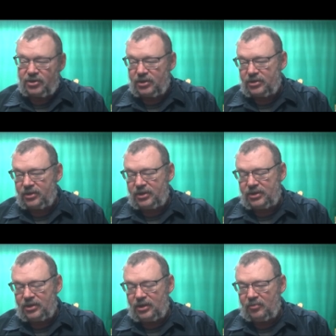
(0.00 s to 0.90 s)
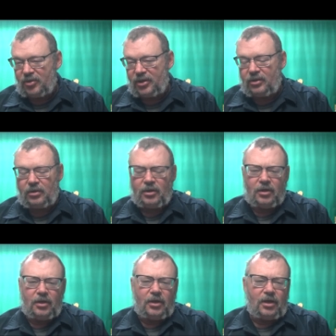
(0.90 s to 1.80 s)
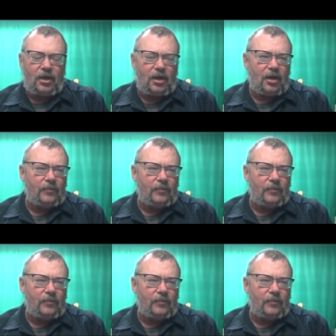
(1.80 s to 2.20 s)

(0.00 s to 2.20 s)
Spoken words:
because there is a little bit of